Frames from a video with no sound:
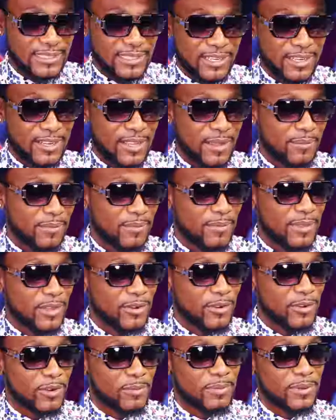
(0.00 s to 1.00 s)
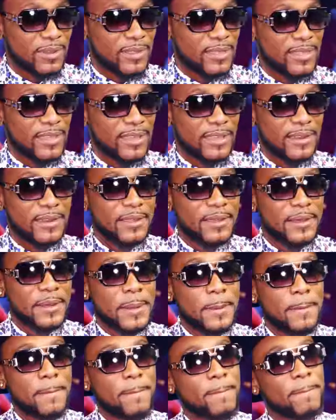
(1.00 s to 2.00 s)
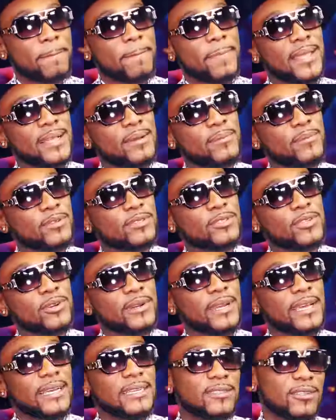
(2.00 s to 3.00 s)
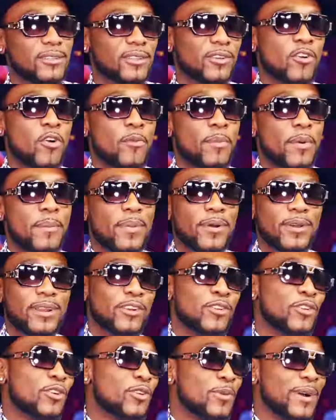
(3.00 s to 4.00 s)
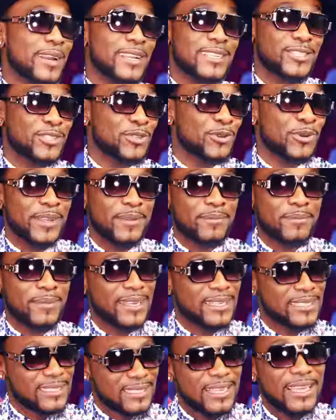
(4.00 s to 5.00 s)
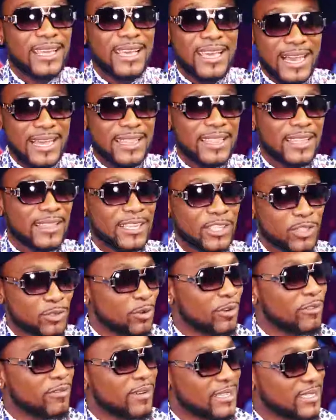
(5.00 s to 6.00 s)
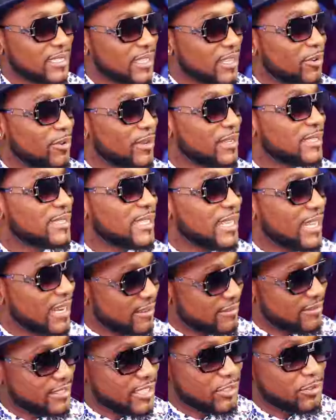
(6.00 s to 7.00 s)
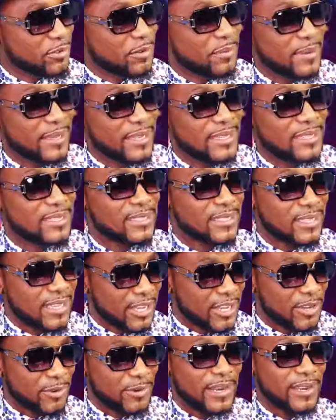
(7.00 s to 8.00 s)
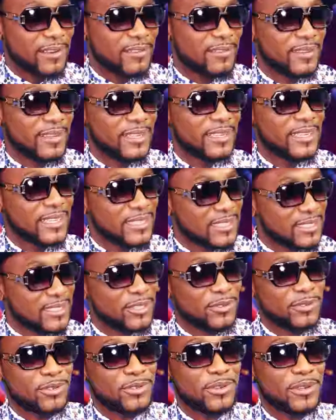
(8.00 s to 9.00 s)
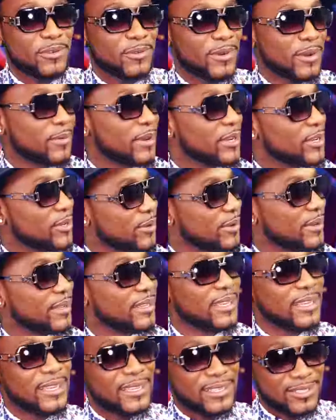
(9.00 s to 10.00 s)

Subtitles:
I started up the group with, and Musonda is on the corporate board. I don't know what he's doing, but I think the two of us are the ones that have just remained relevant and still doing what we're doing.